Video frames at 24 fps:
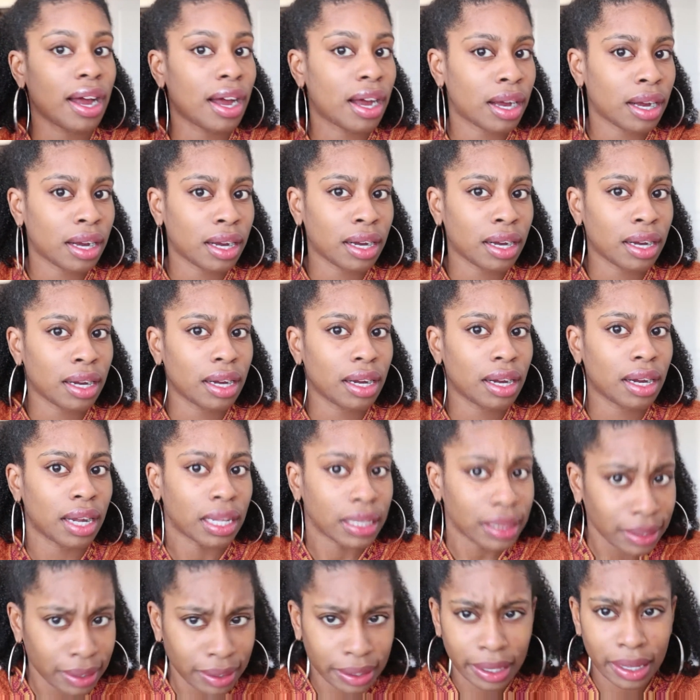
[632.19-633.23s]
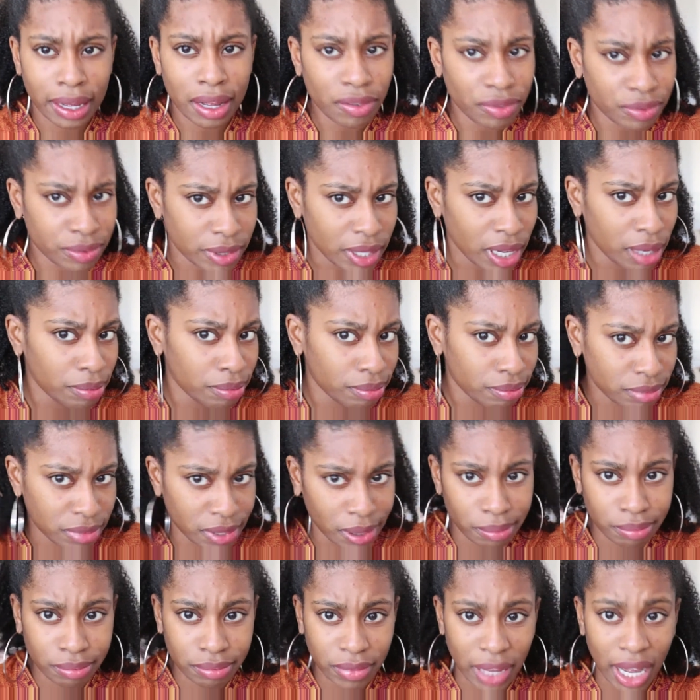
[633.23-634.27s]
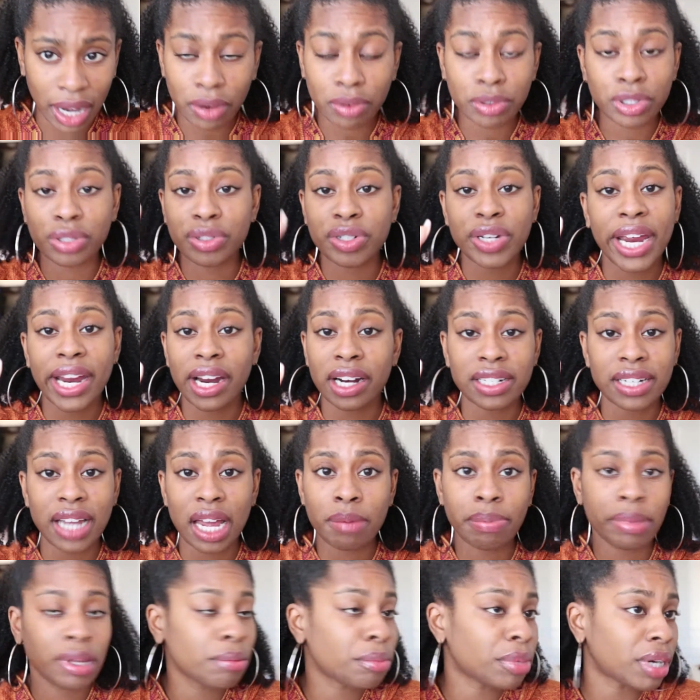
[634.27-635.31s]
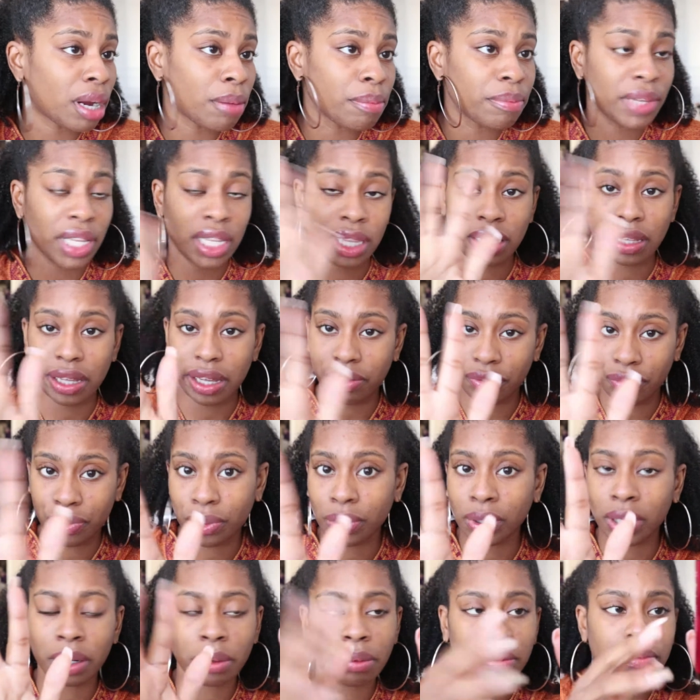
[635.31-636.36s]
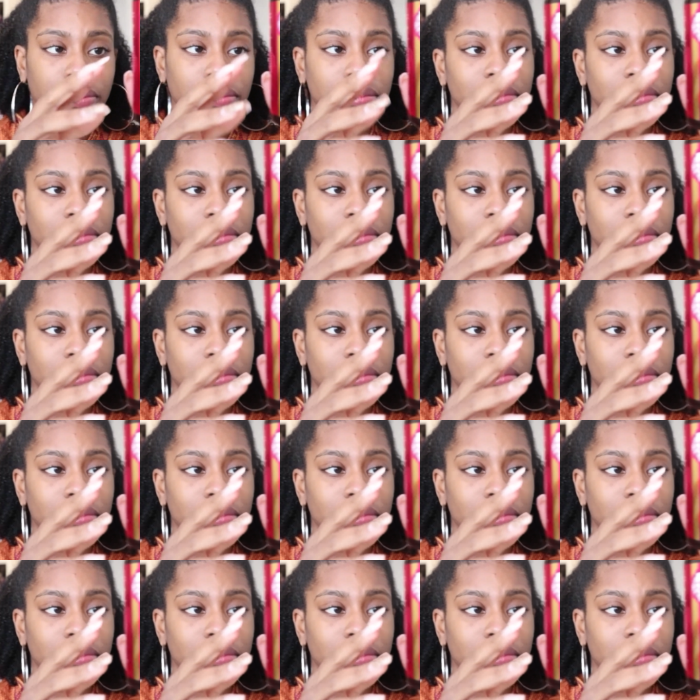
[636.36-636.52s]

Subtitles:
I think I have I don't do hair typing, but I'm in that 4